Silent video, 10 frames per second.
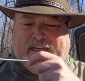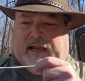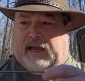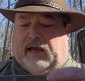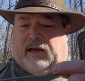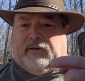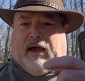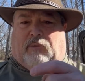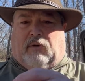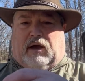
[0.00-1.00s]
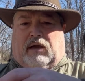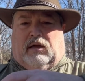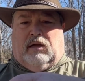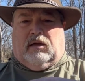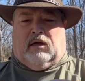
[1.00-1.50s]
And that way,
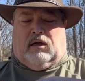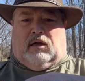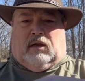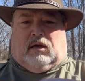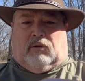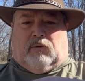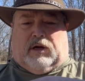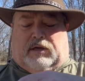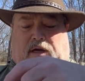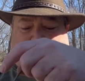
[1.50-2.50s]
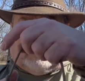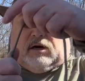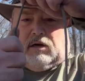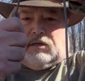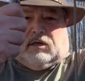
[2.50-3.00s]
when it does
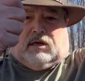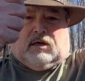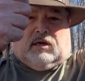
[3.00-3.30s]
start to